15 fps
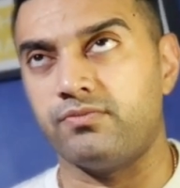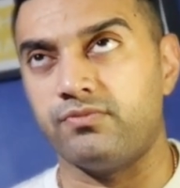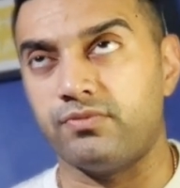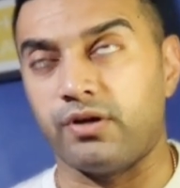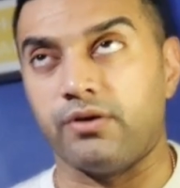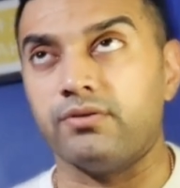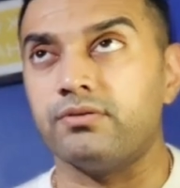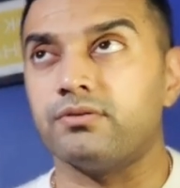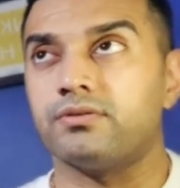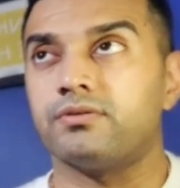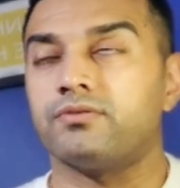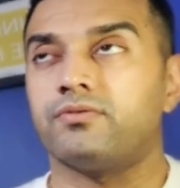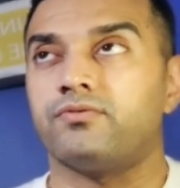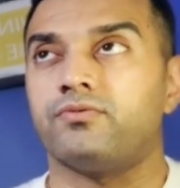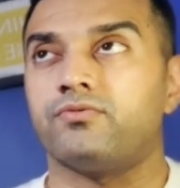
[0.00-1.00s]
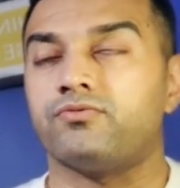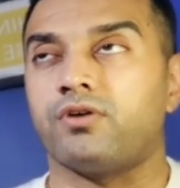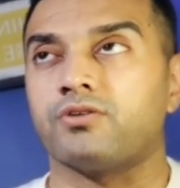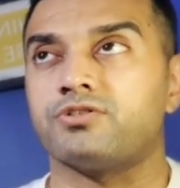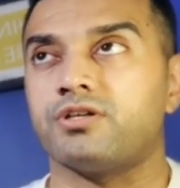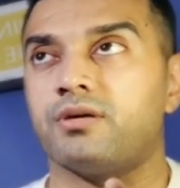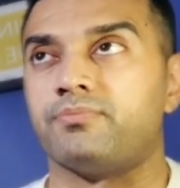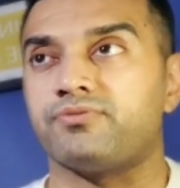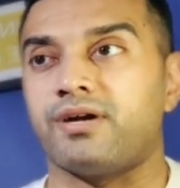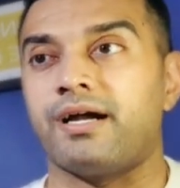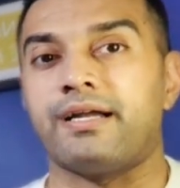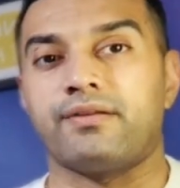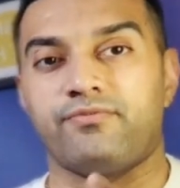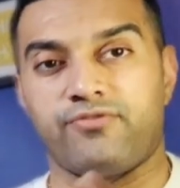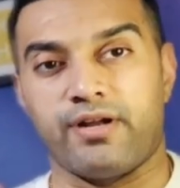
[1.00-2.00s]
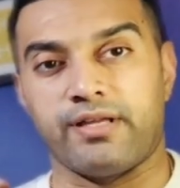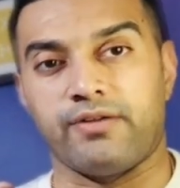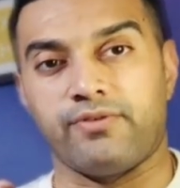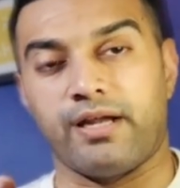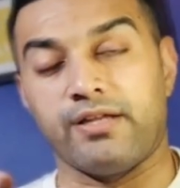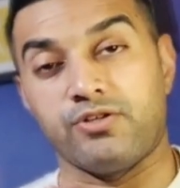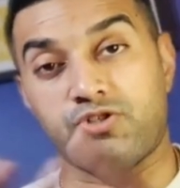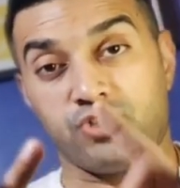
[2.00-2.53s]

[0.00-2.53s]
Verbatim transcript: No, Roger, Brian, and Freddie, right?